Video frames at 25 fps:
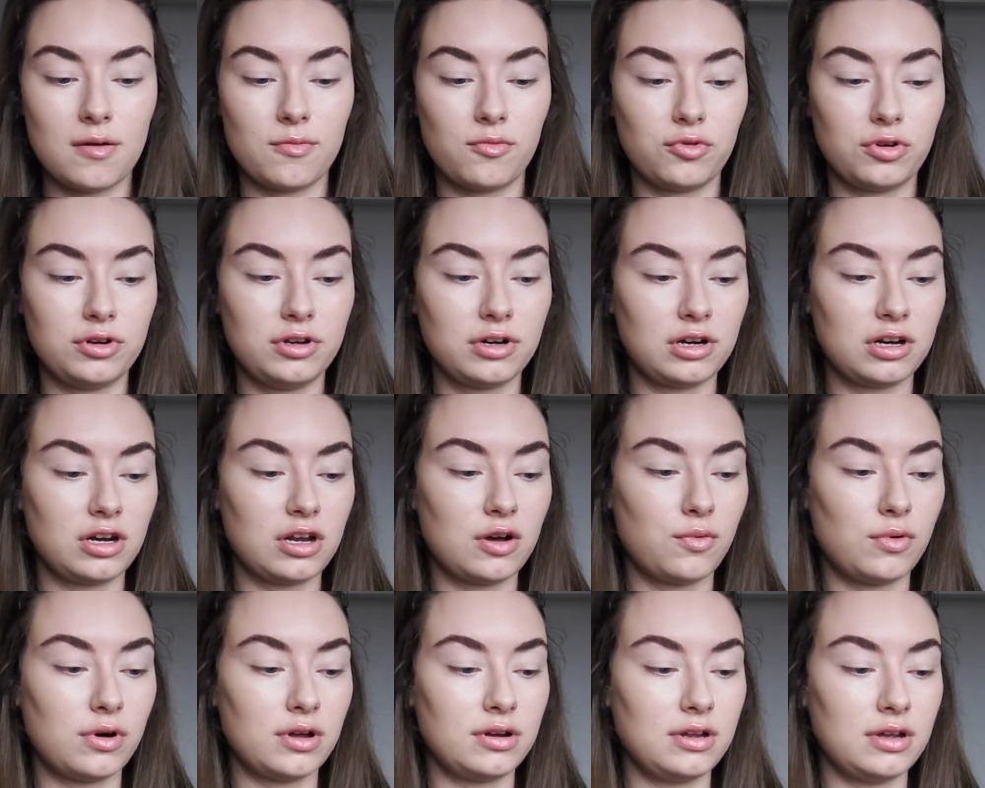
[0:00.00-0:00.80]
I'm running
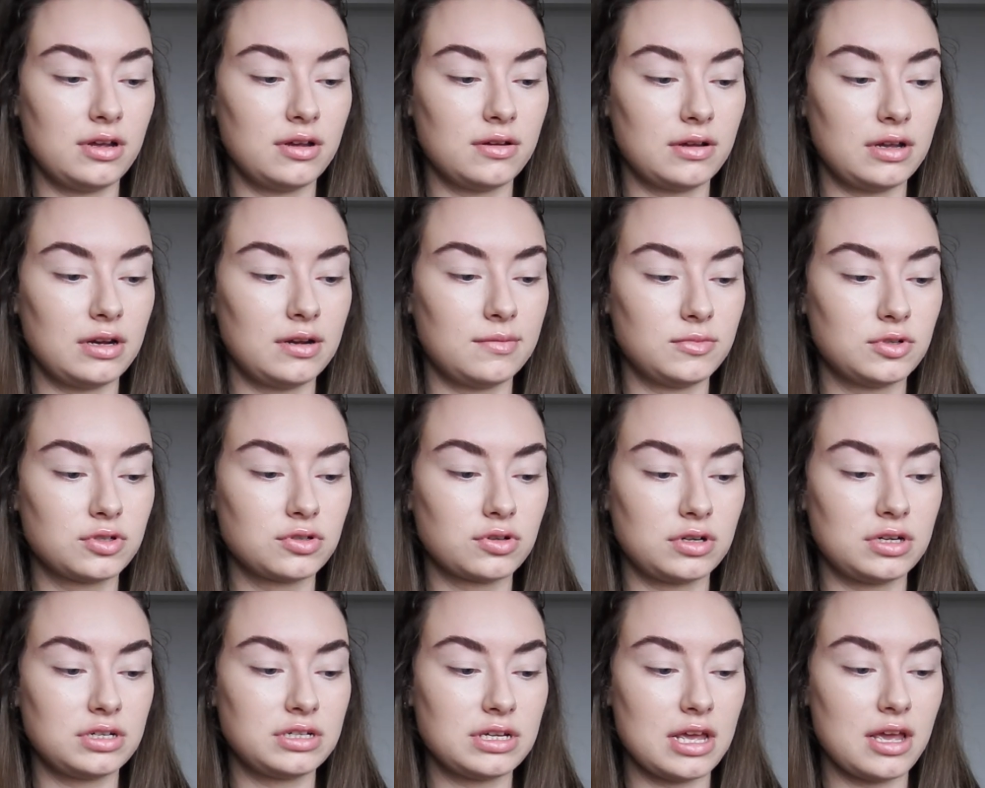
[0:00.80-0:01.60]
low on it. And I'm
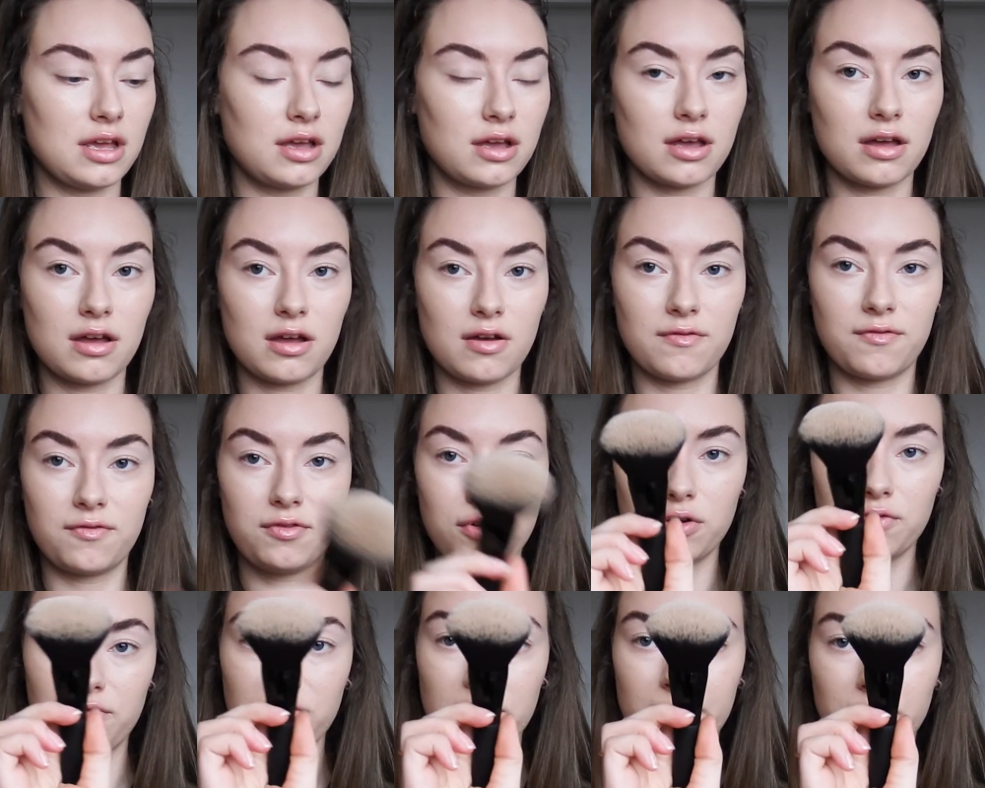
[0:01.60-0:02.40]
just going to take a
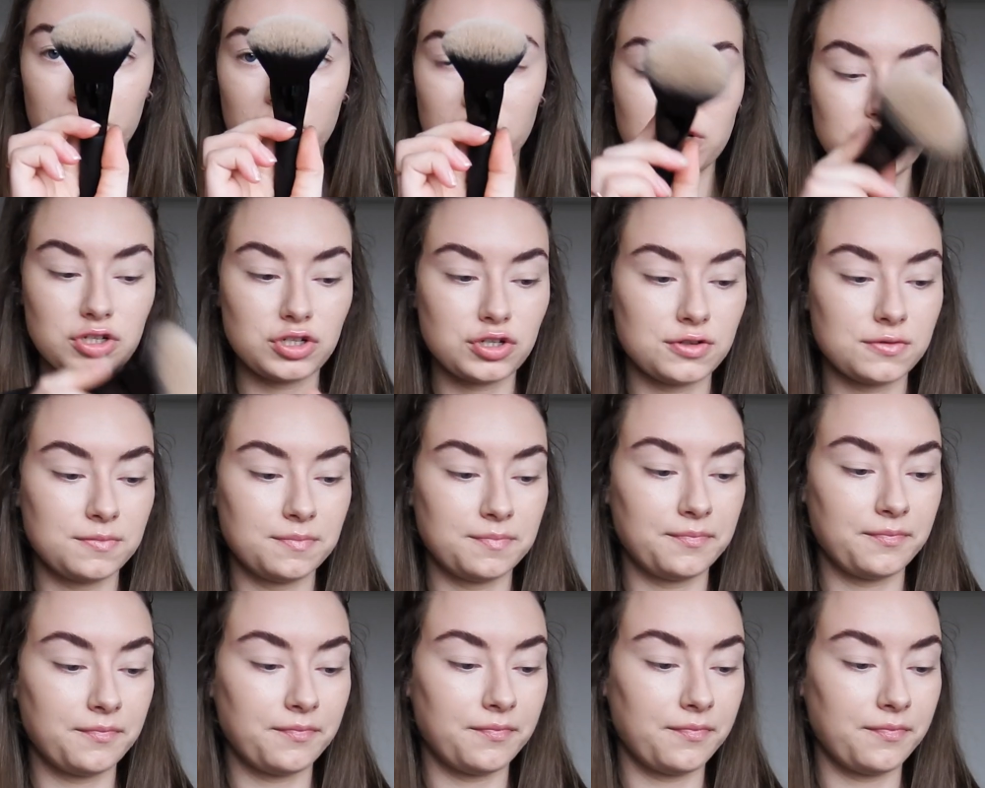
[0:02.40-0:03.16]
fluffy brush